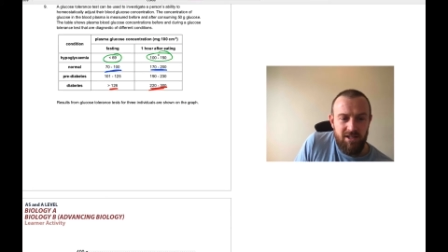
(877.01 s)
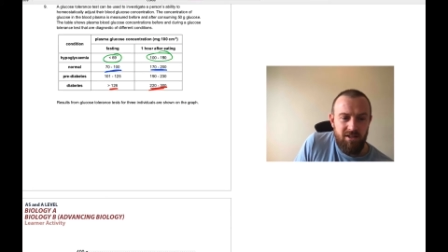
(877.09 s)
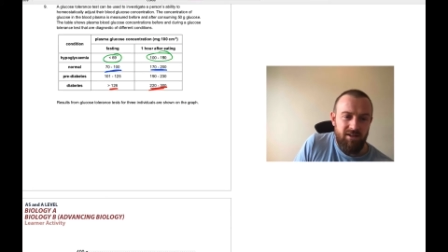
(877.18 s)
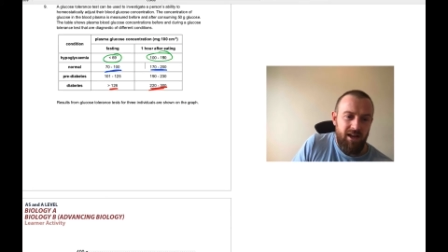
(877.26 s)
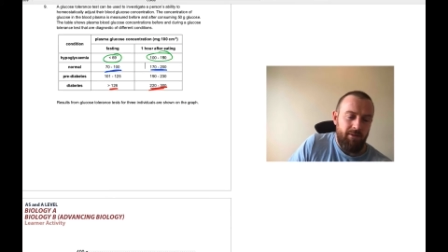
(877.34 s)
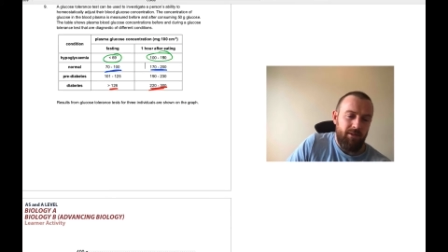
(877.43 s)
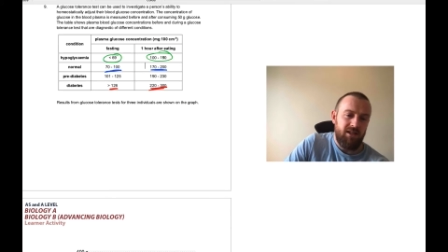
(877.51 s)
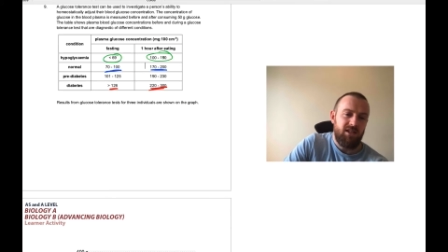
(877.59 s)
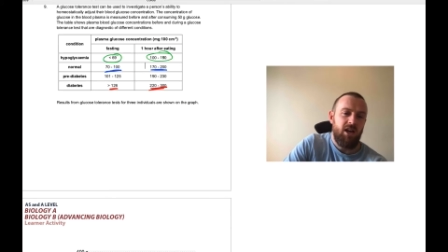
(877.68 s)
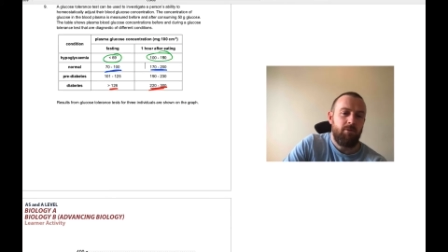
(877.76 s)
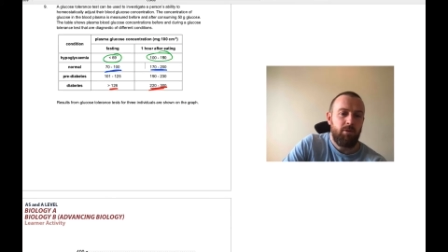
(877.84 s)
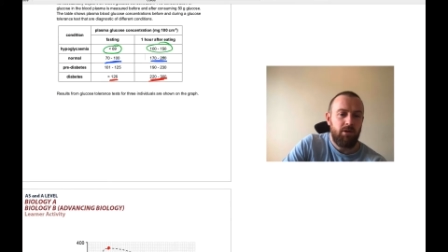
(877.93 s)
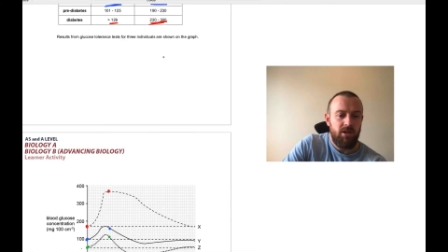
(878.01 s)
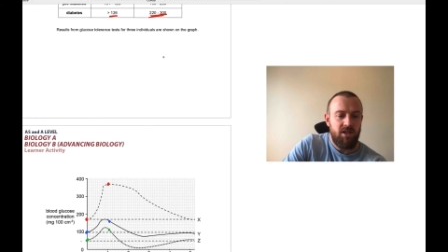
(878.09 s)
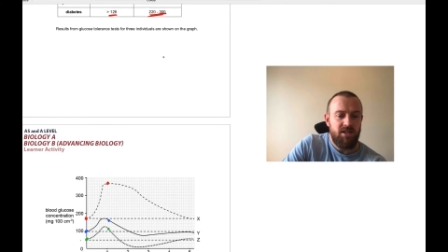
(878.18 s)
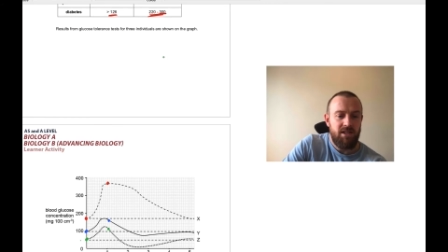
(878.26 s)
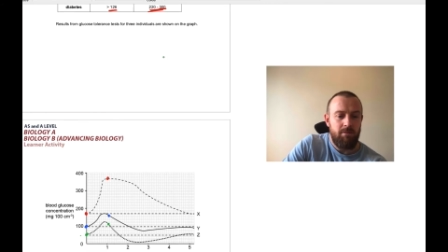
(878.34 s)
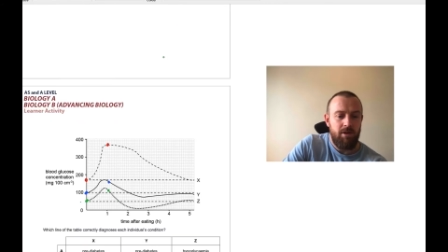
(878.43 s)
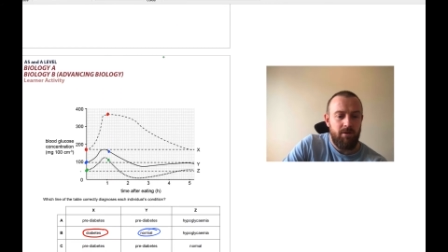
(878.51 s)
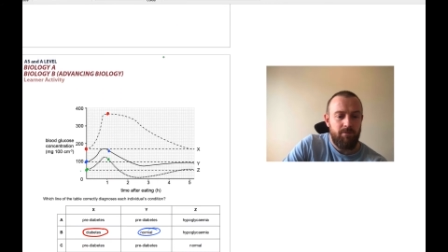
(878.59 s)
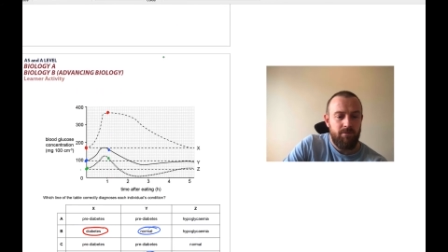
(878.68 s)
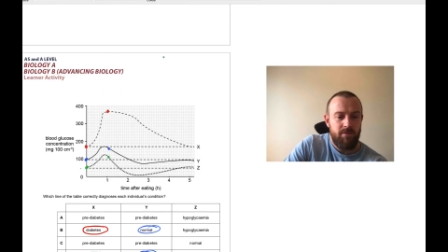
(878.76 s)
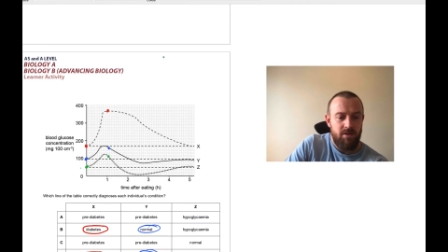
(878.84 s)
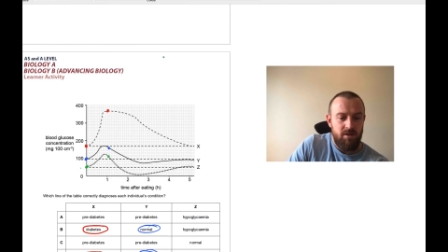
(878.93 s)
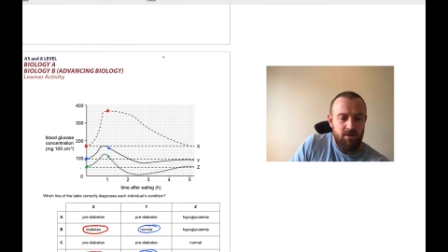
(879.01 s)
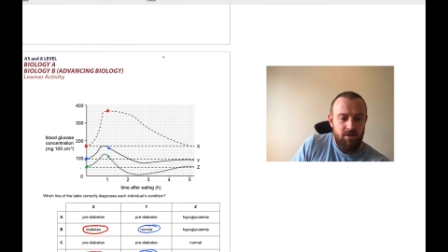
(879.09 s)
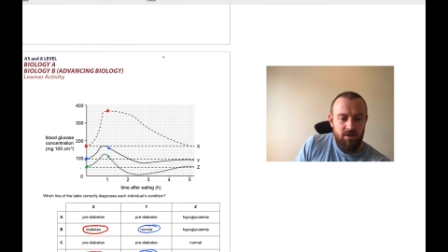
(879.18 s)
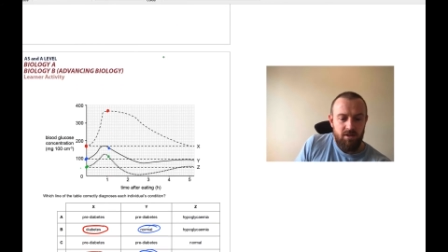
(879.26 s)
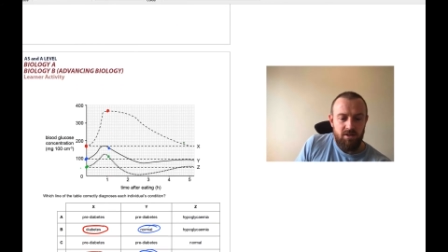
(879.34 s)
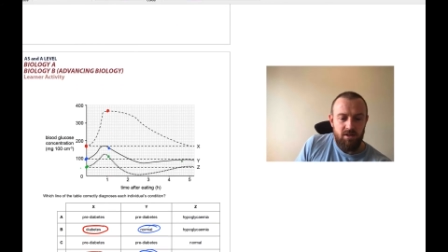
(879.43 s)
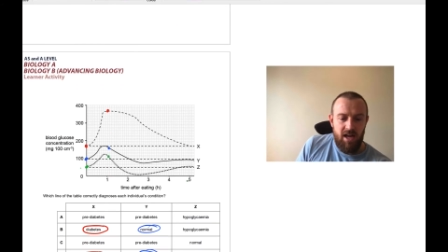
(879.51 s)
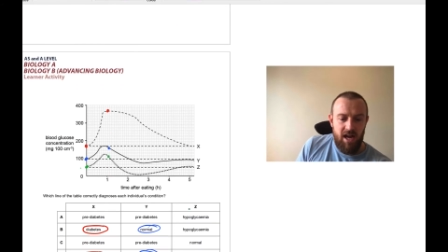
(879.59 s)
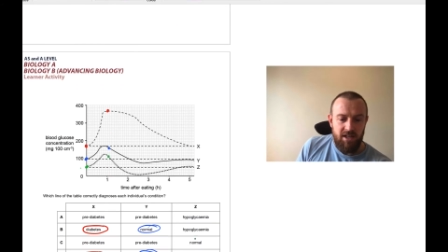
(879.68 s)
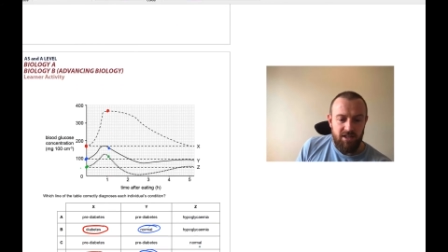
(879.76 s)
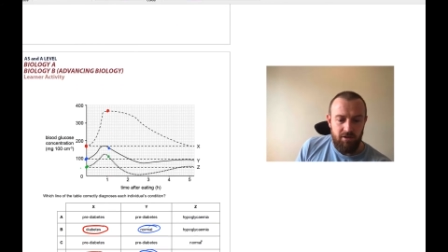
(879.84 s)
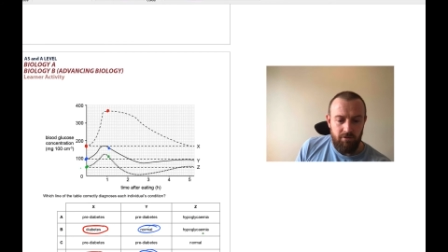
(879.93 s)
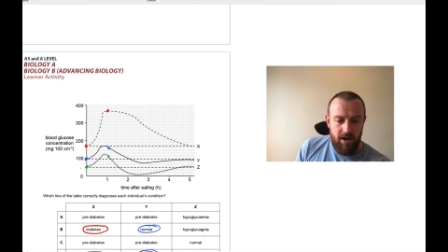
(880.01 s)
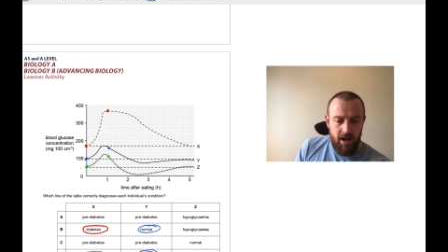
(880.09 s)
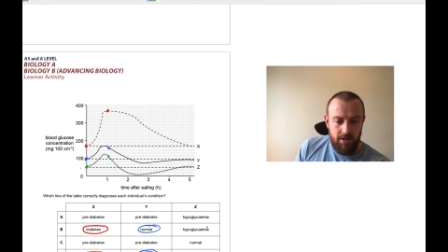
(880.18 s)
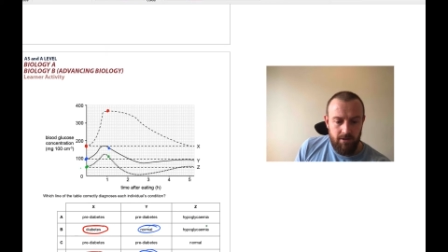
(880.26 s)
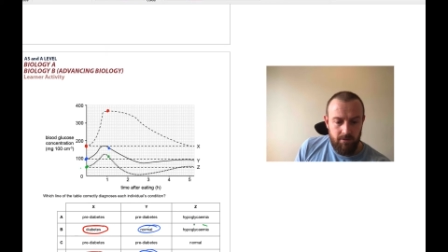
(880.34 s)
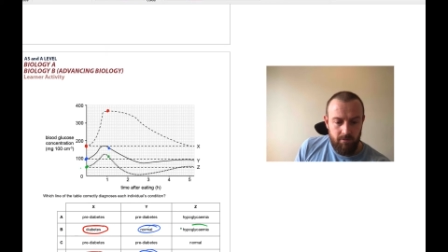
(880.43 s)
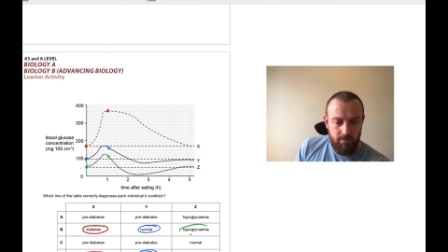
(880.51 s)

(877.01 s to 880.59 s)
So yeah, that's hypoglycemia. So that is correct.